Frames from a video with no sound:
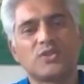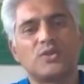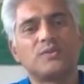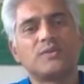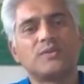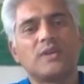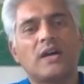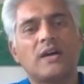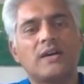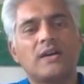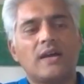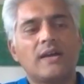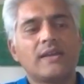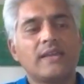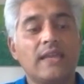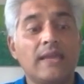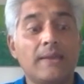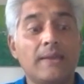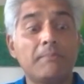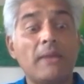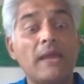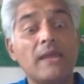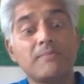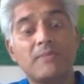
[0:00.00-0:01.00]
all.
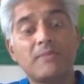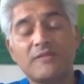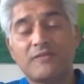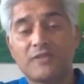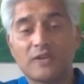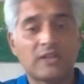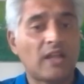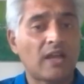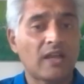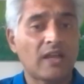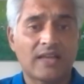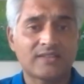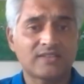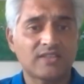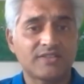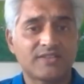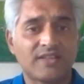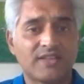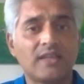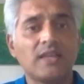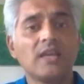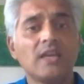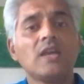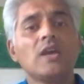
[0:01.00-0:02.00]
It may be, like as I
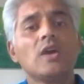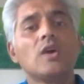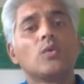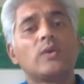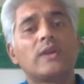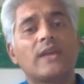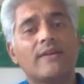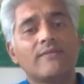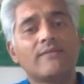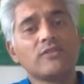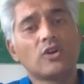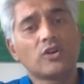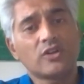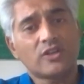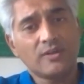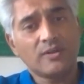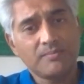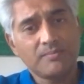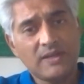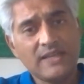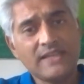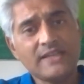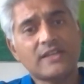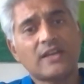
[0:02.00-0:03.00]
say, we haven't got
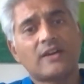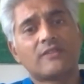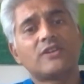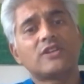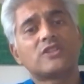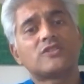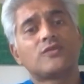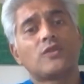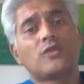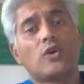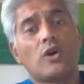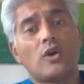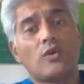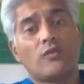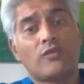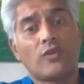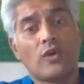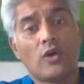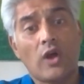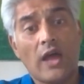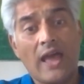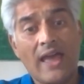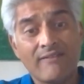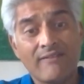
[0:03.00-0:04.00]
complete coverage for
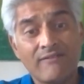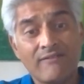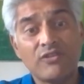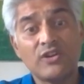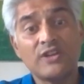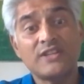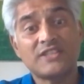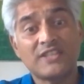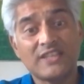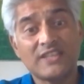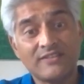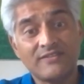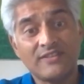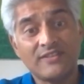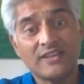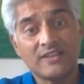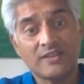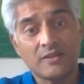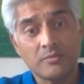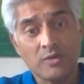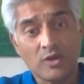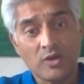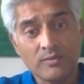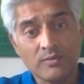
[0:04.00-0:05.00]
every TV
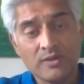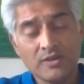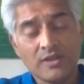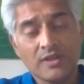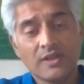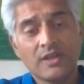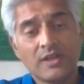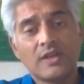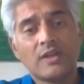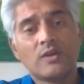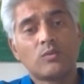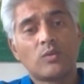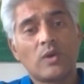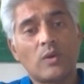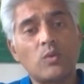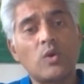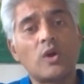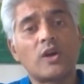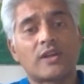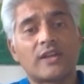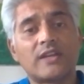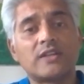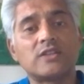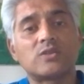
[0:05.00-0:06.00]
at the moment. We're
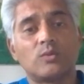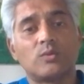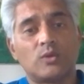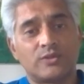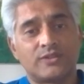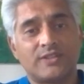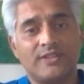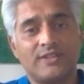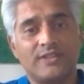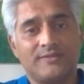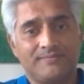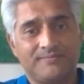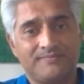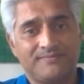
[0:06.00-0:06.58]
working towards it.